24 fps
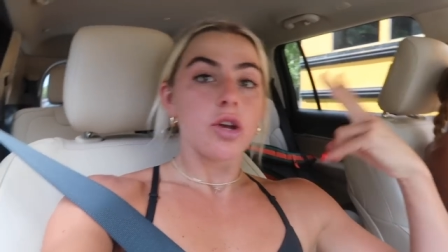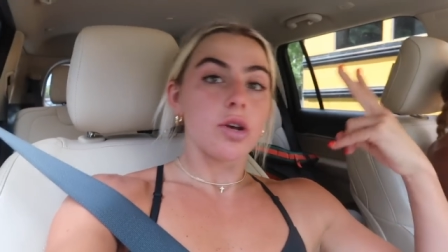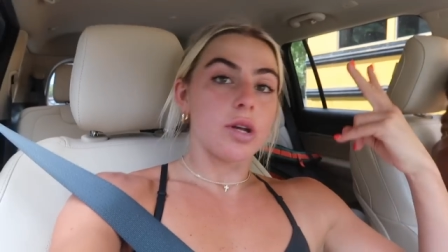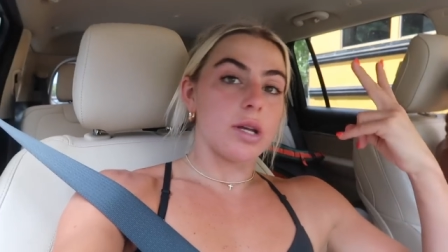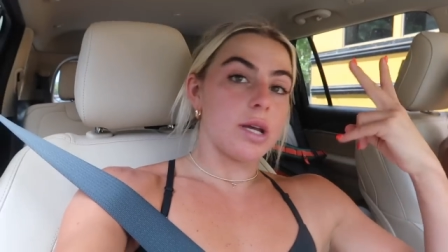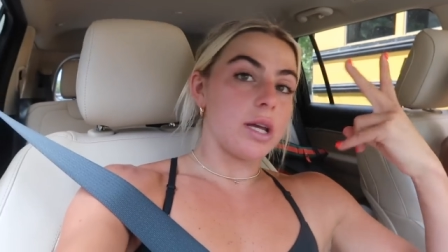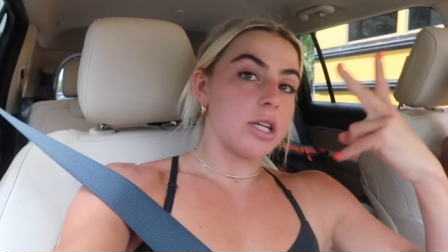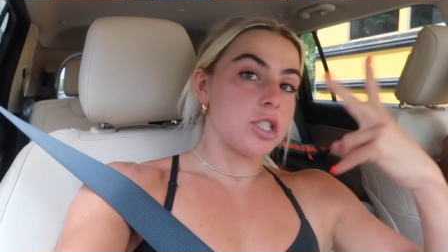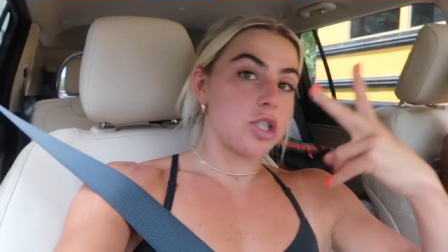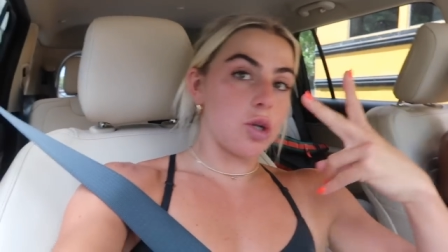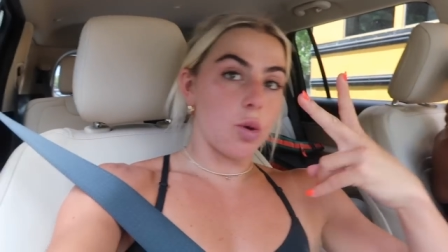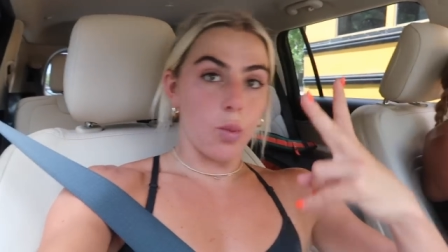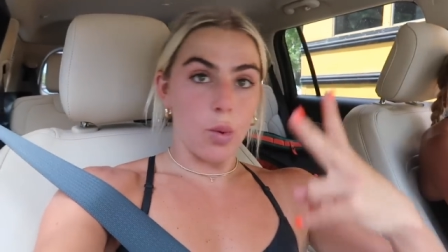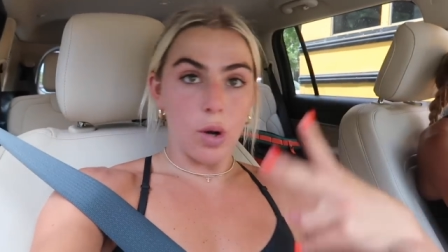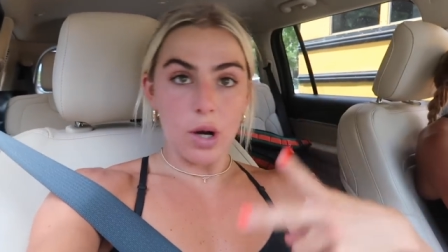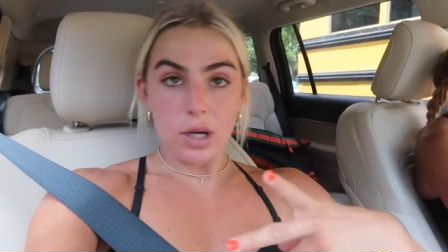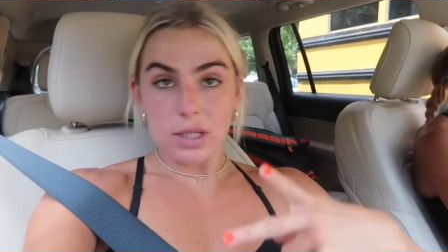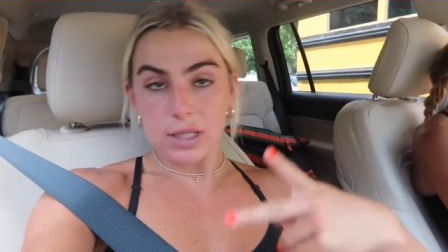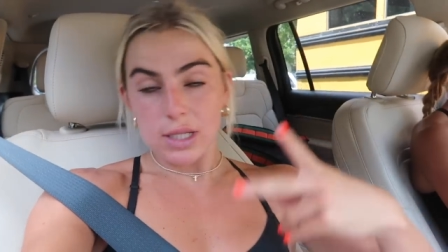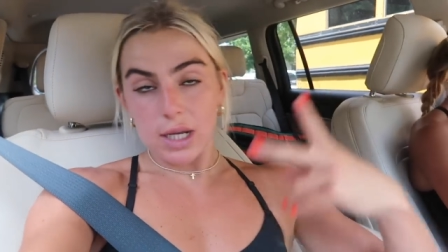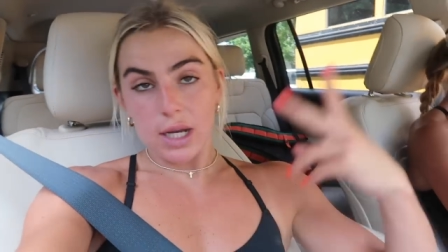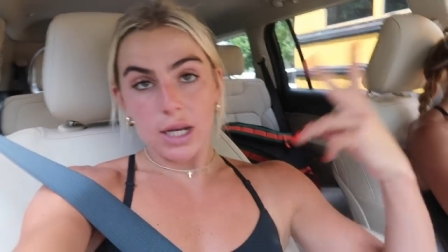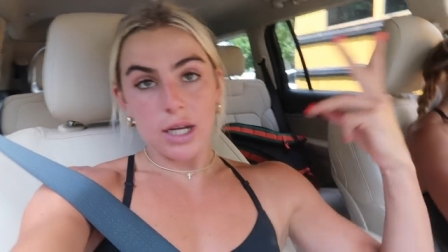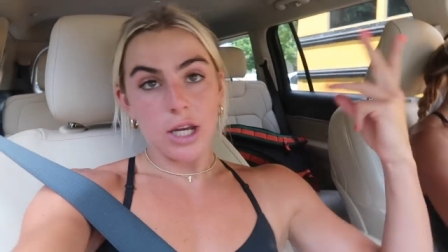and get your
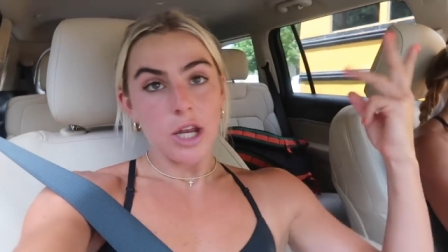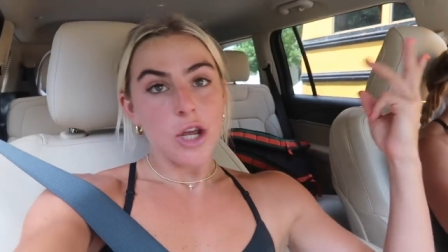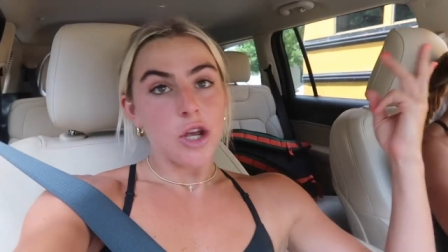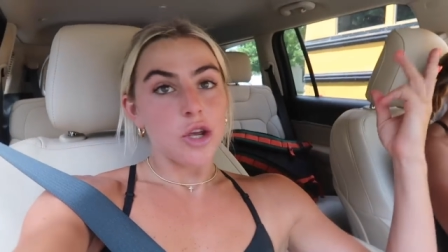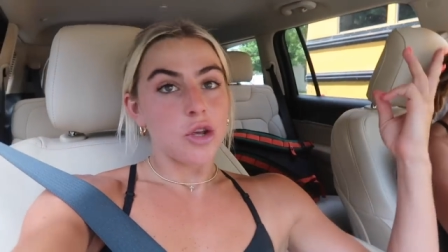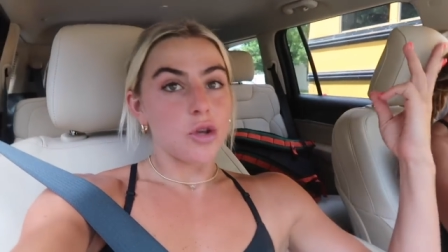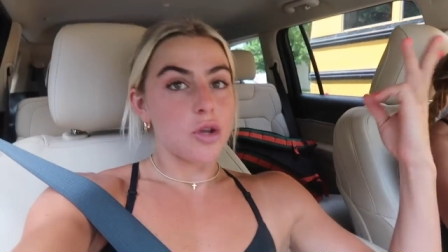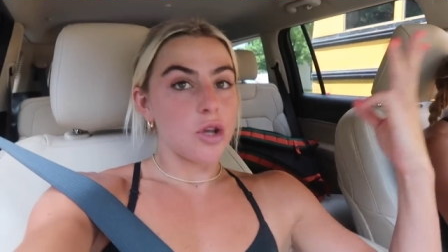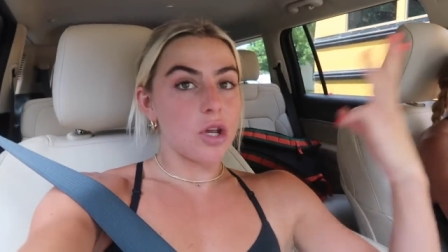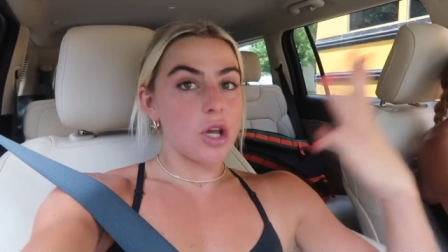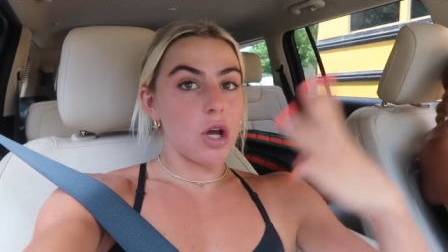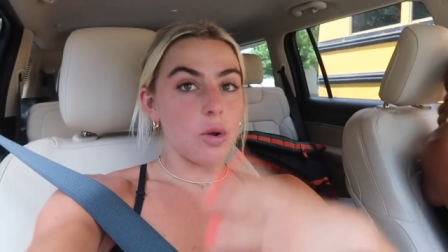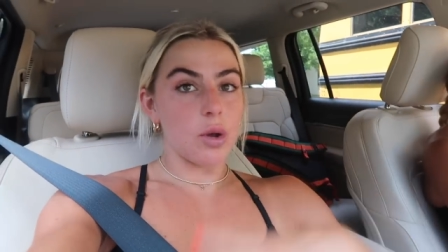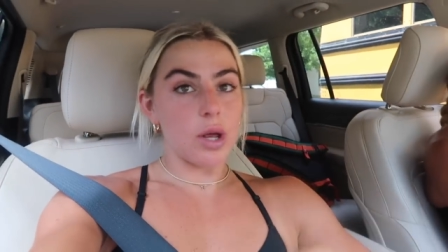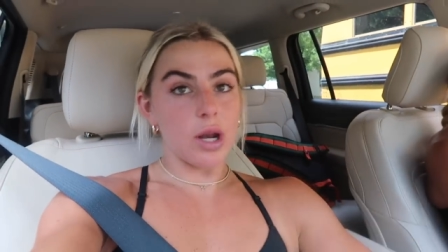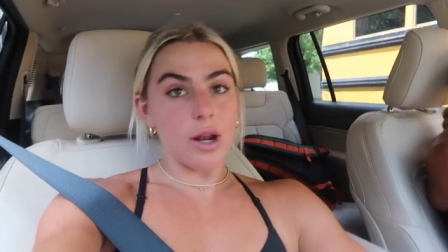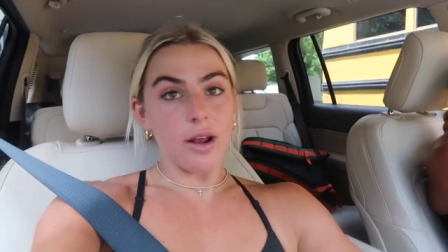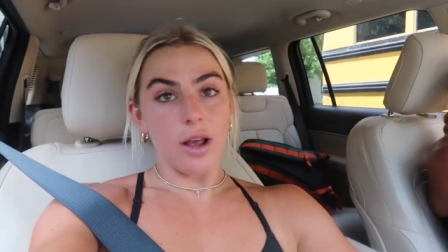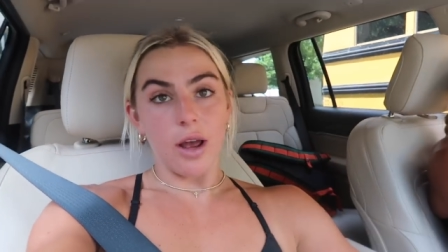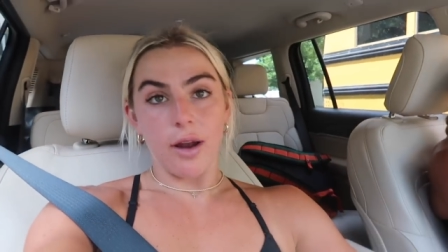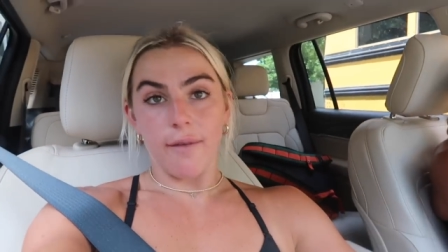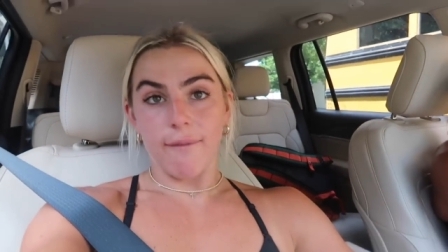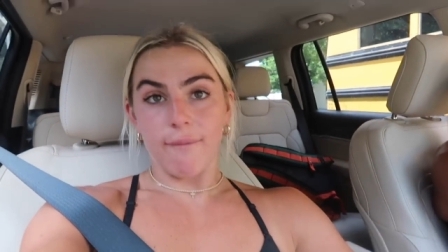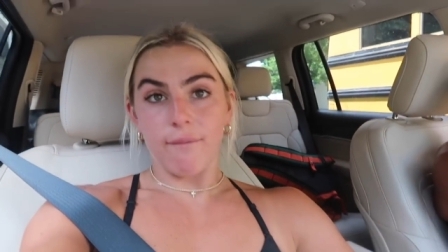work done, and go get
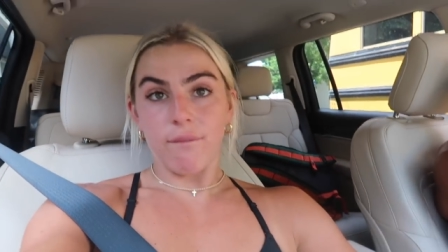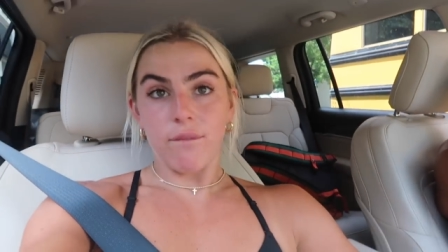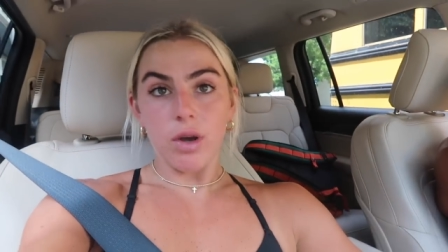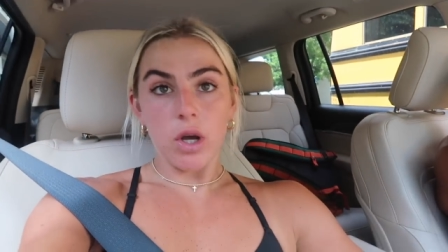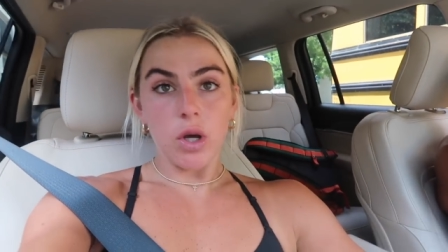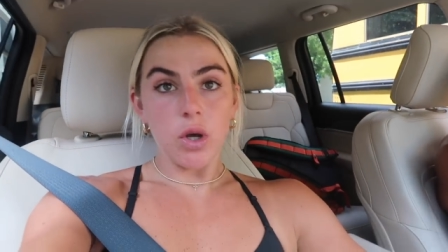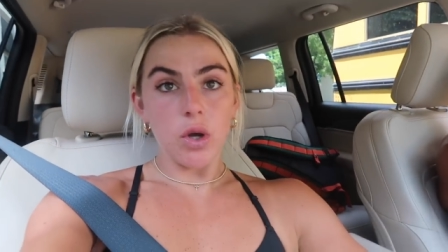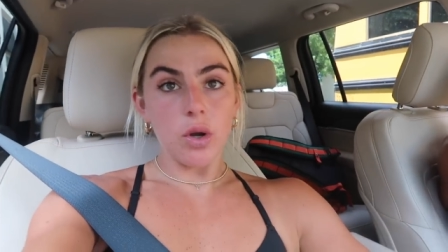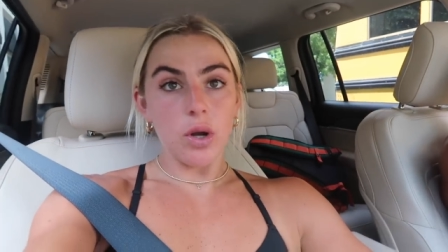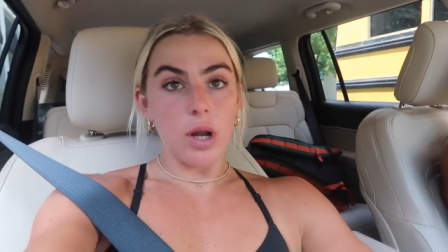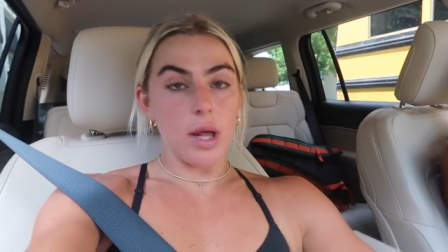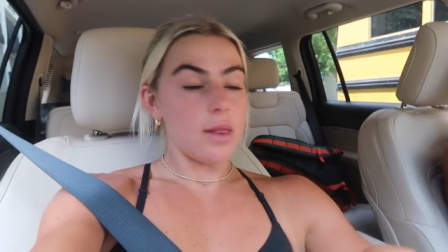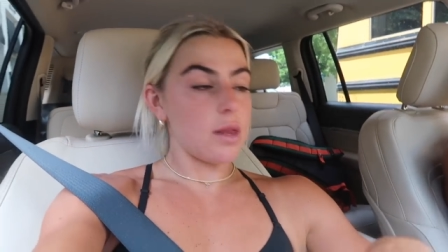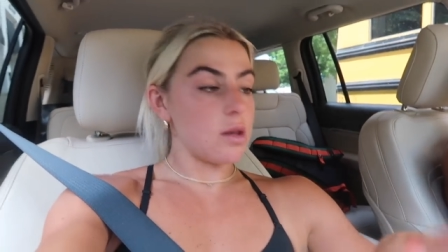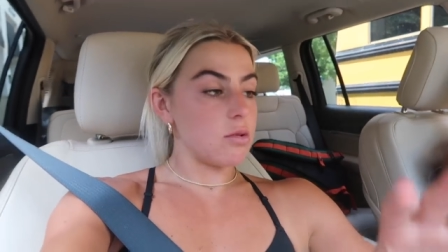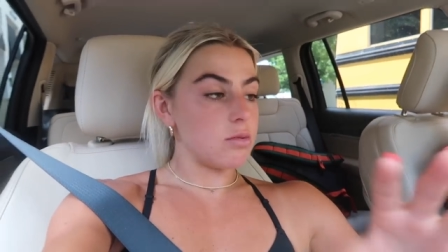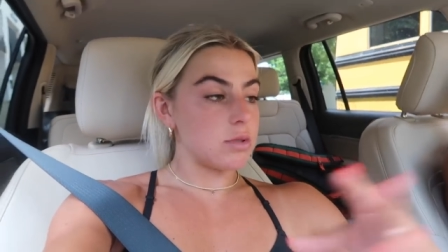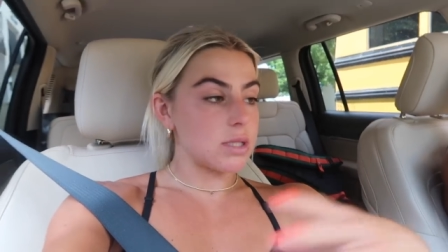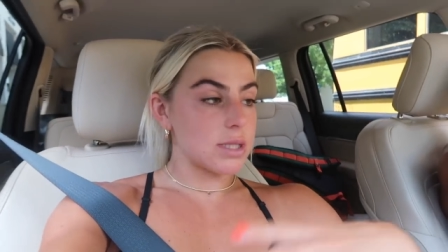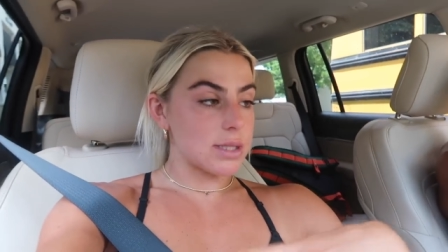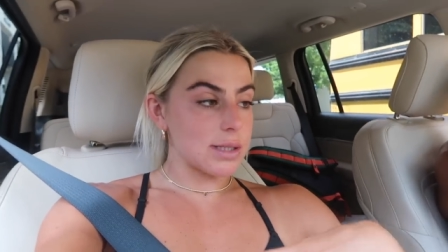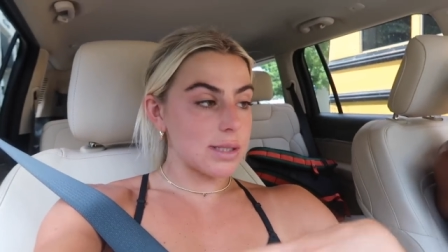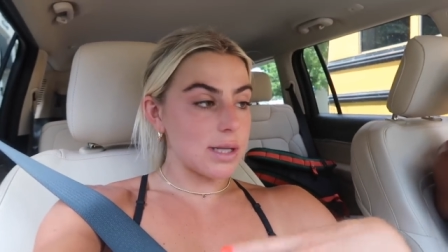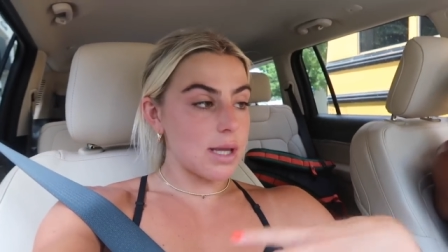a good food, and then you
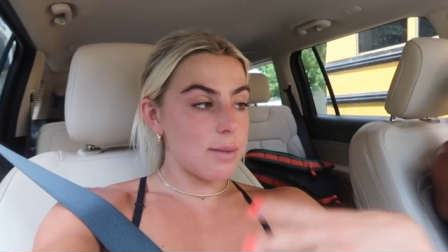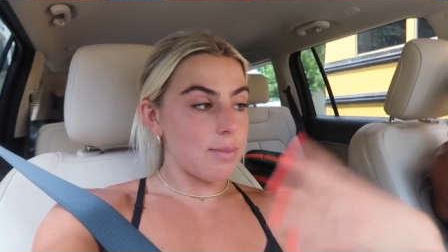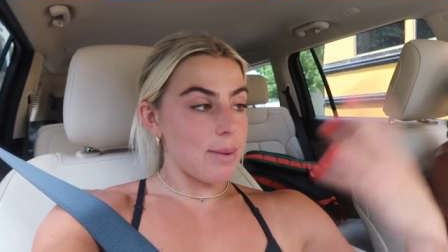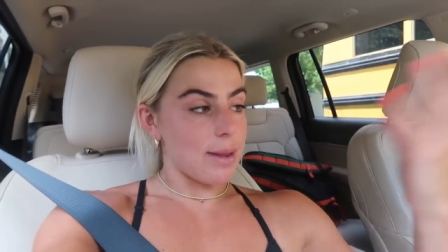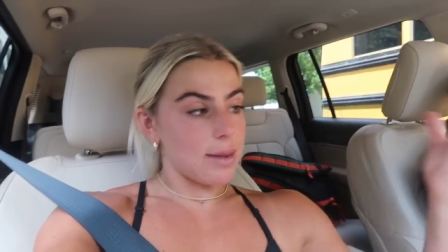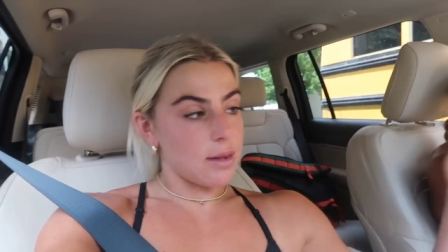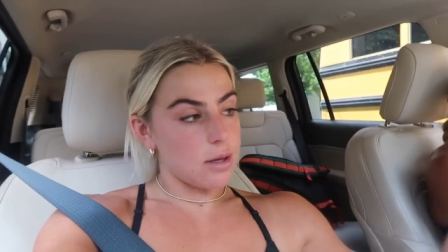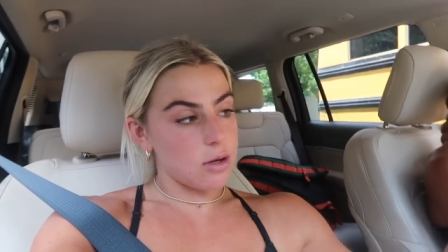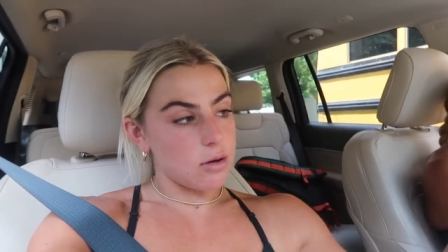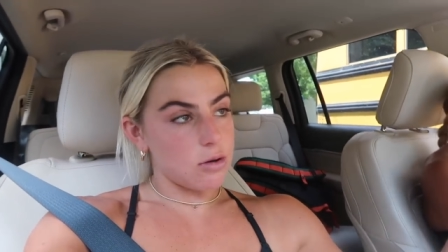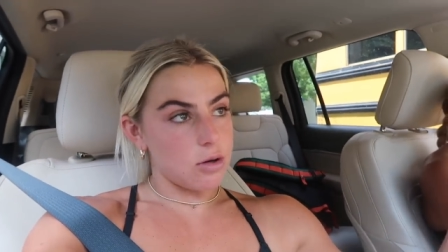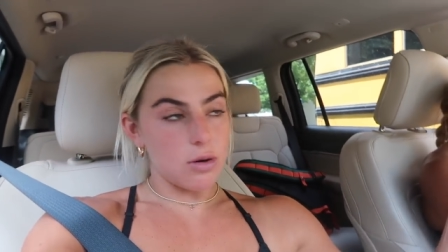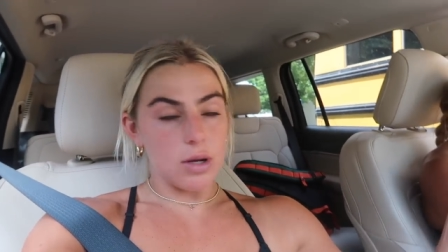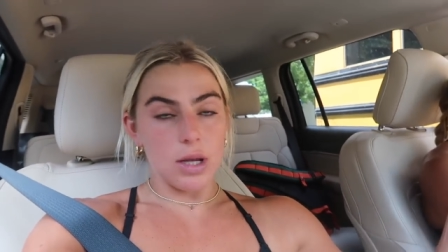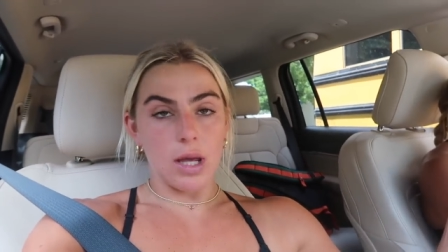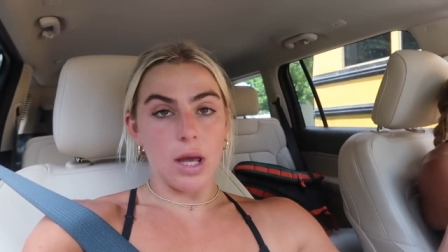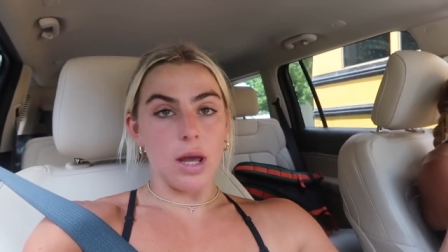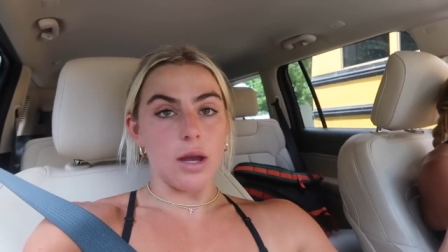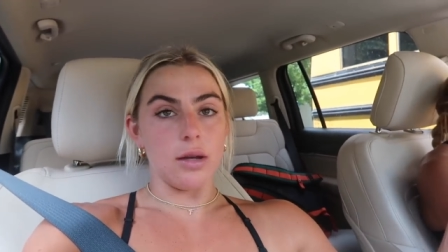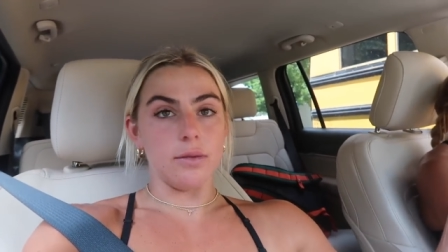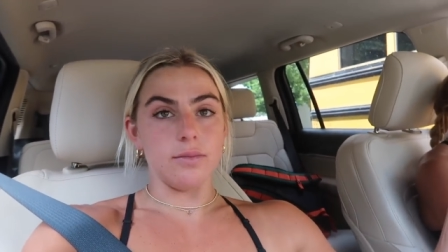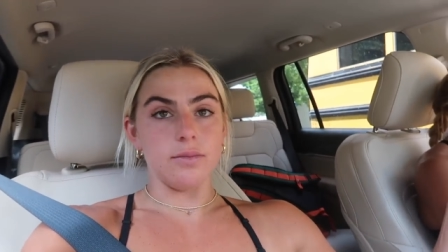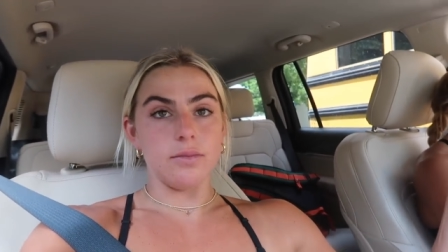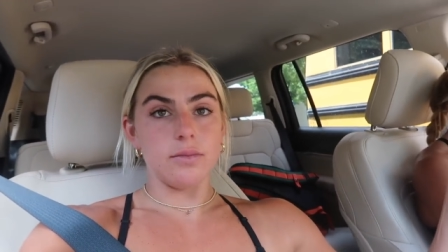sleep, and then you do it
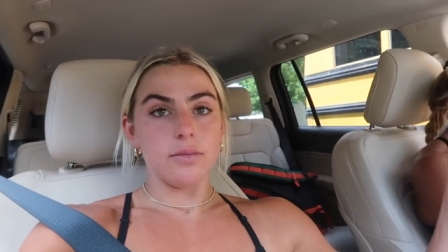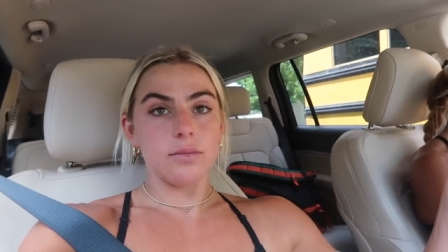again.